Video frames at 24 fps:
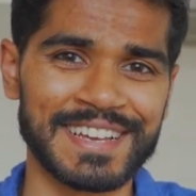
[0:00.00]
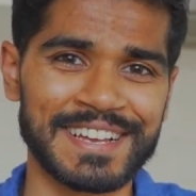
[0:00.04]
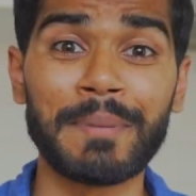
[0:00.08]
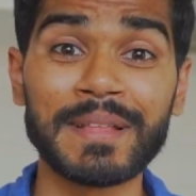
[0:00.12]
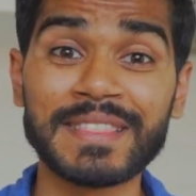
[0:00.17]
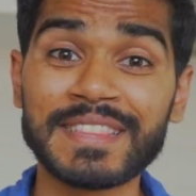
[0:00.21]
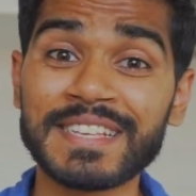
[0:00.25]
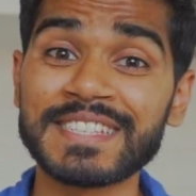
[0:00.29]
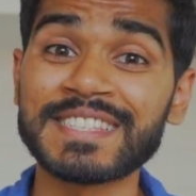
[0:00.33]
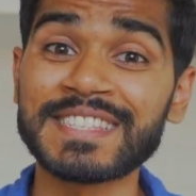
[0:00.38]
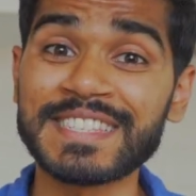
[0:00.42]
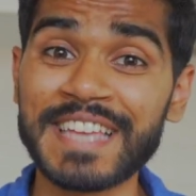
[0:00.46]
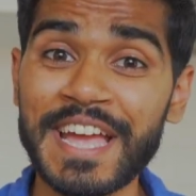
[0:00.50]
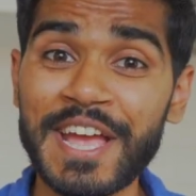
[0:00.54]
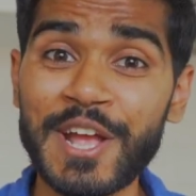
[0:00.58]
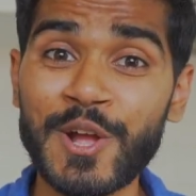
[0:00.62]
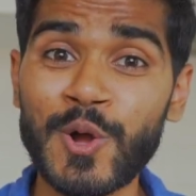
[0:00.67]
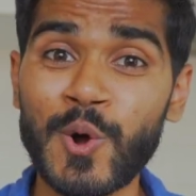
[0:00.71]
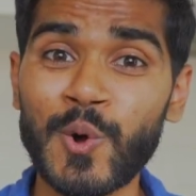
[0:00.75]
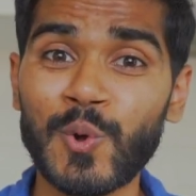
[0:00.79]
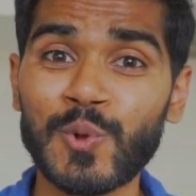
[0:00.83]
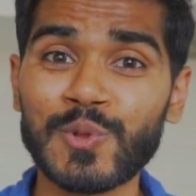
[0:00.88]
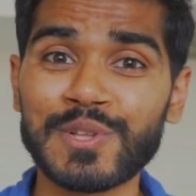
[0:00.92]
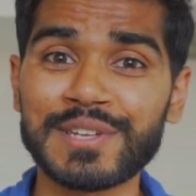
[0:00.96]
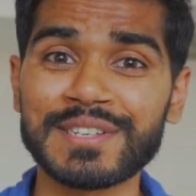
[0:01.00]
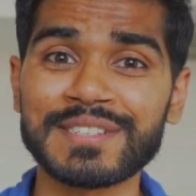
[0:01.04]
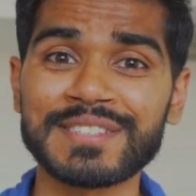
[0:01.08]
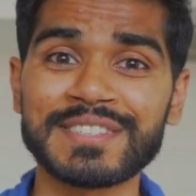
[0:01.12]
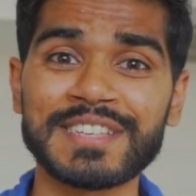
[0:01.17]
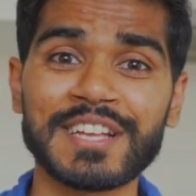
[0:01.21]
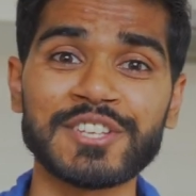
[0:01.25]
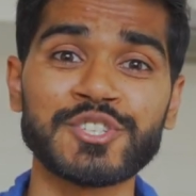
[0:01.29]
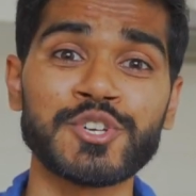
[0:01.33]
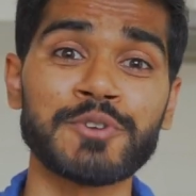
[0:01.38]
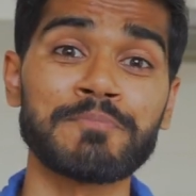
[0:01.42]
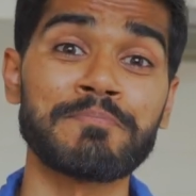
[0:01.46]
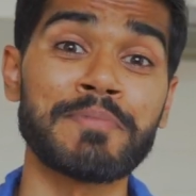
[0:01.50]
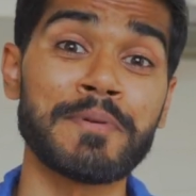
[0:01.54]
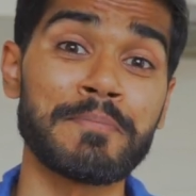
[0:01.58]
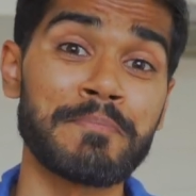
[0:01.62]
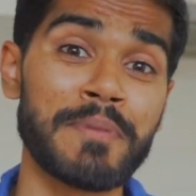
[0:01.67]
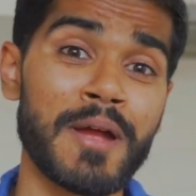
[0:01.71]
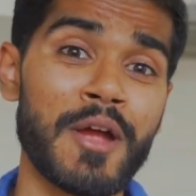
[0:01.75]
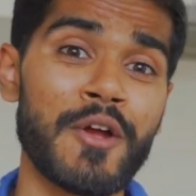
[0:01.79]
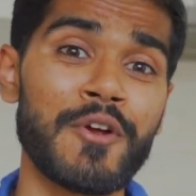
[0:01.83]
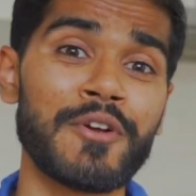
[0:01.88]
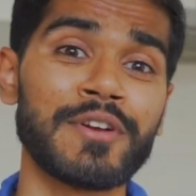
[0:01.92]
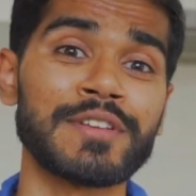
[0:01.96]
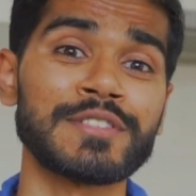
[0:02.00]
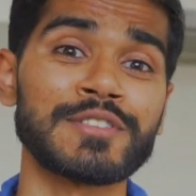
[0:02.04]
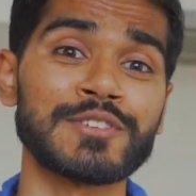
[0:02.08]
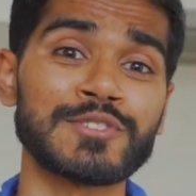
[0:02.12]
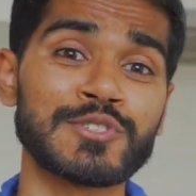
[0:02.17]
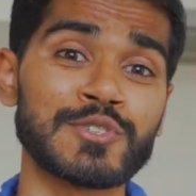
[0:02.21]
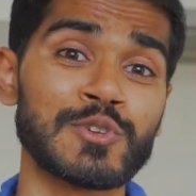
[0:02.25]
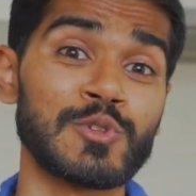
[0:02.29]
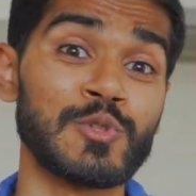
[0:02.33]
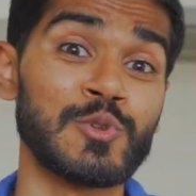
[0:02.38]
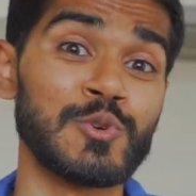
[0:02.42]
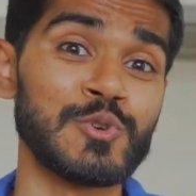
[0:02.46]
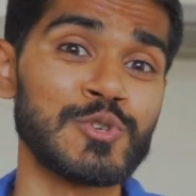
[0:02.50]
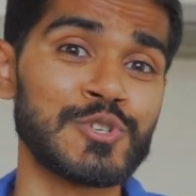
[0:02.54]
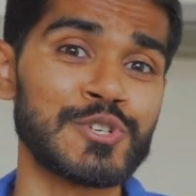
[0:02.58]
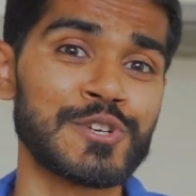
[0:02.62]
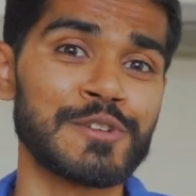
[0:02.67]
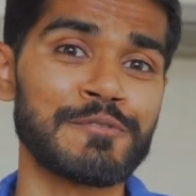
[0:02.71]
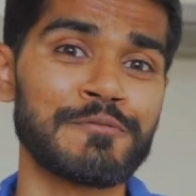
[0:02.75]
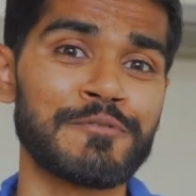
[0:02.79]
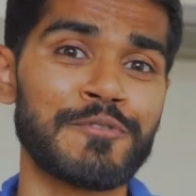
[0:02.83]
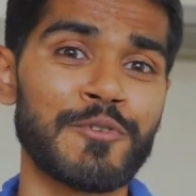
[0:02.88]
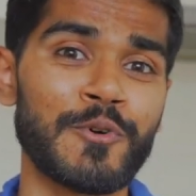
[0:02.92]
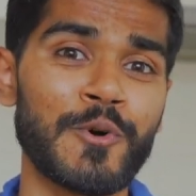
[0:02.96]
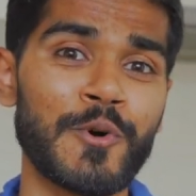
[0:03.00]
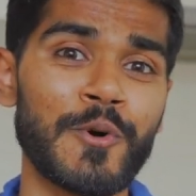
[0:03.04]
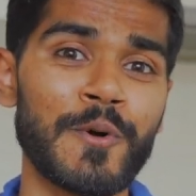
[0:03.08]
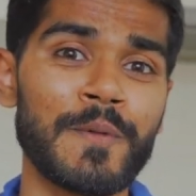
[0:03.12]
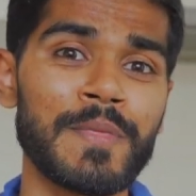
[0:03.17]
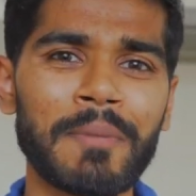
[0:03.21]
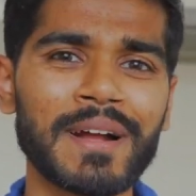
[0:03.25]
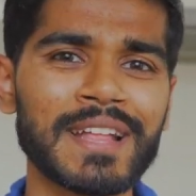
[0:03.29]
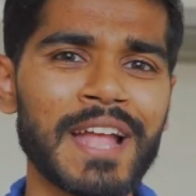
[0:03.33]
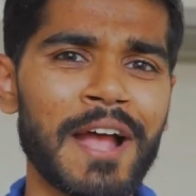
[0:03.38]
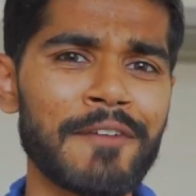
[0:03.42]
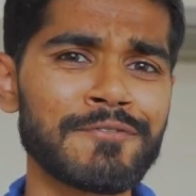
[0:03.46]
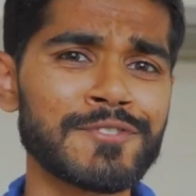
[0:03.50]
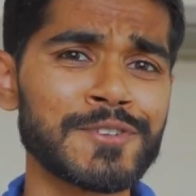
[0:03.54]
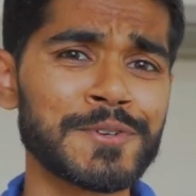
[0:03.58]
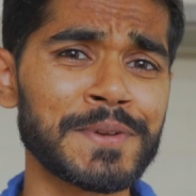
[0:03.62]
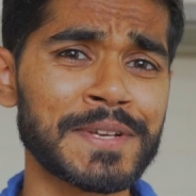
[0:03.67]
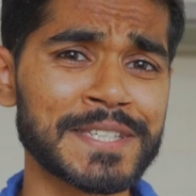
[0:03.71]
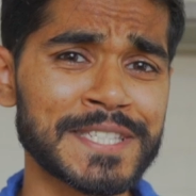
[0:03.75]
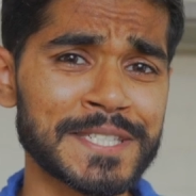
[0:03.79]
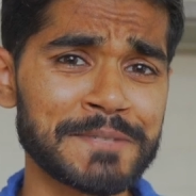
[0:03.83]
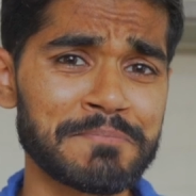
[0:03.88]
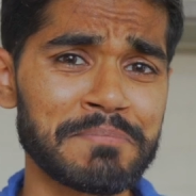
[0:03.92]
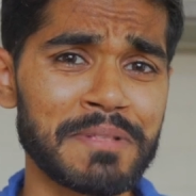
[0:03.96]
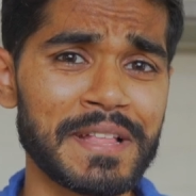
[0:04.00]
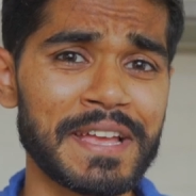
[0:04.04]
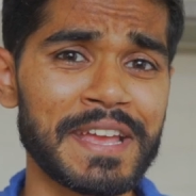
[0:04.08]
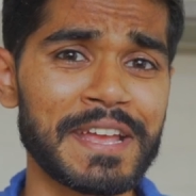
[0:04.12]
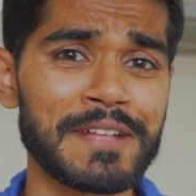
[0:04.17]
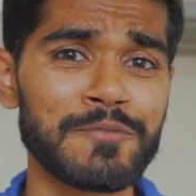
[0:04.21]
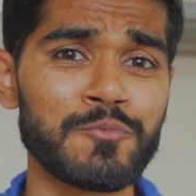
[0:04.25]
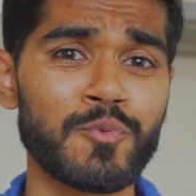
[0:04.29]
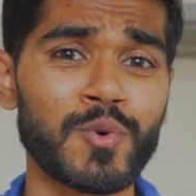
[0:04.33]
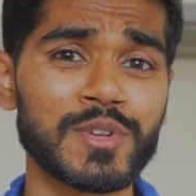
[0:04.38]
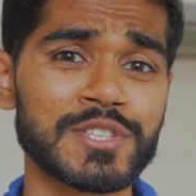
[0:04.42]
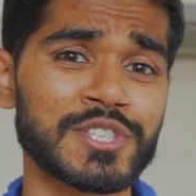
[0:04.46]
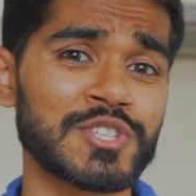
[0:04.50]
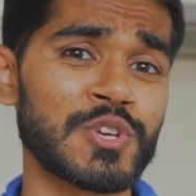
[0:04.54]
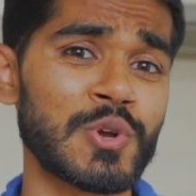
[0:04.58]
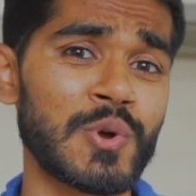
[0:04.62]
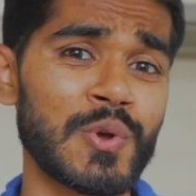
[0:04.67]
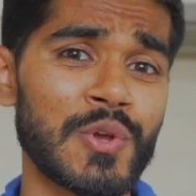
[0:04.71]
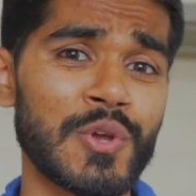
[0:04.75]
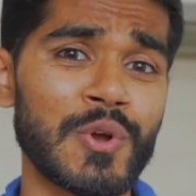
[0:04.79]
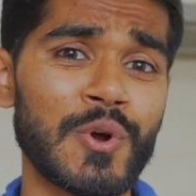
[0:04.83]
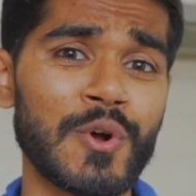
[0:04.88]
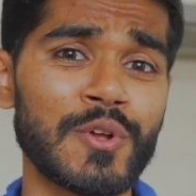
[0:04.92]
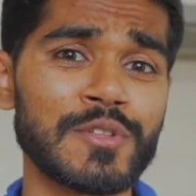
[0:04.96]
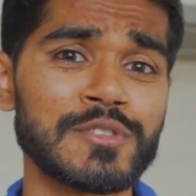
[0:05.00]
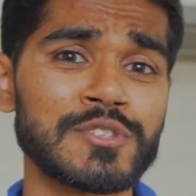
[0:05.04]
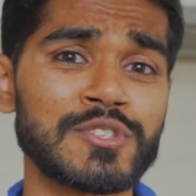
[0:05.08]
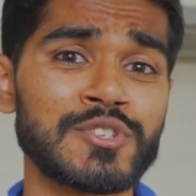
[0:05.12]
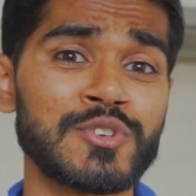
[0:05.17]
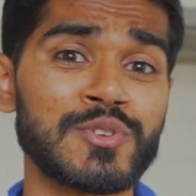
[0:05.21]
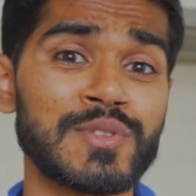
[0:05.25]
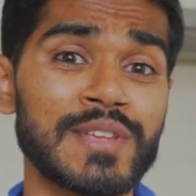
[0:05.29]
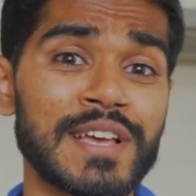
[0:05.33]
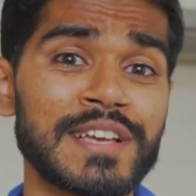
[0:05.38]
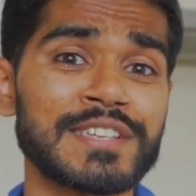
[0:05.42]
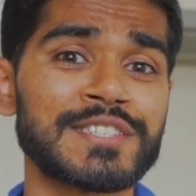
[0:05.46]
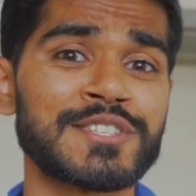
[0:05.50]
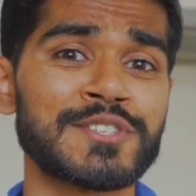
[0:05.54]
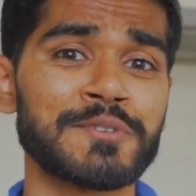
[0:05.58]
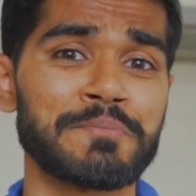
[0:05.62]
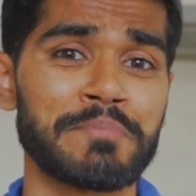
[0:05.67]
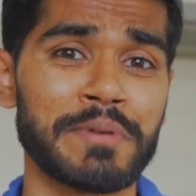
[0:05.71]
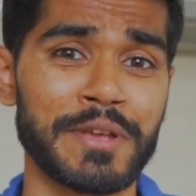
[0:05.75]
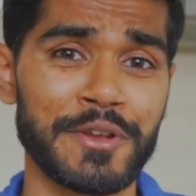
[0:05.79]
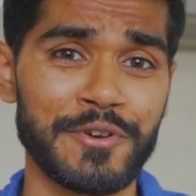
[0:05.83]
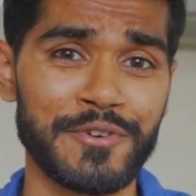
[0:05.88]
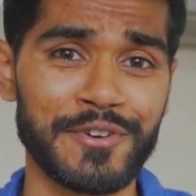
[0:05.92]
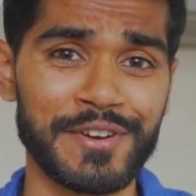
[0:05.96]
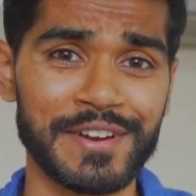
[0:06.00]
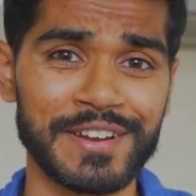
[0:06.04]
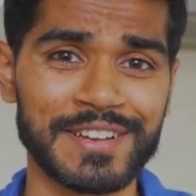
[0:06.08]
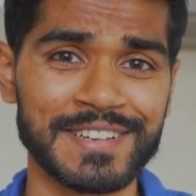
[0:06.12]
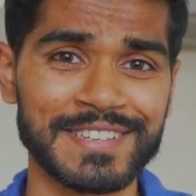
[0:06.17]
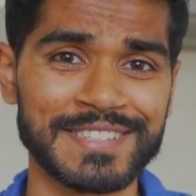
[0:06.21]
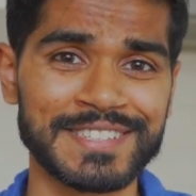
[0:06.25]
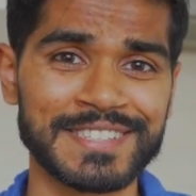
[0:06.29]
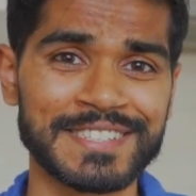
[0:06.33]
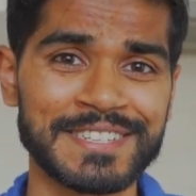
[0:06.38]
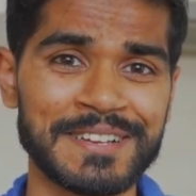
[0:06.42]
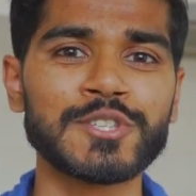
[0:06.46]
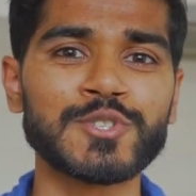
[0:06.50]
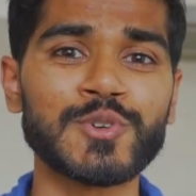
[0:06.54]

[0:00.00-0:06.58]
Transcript: But the stakeholders that you're preparing the solution for might have to explain what's going on to their superiors.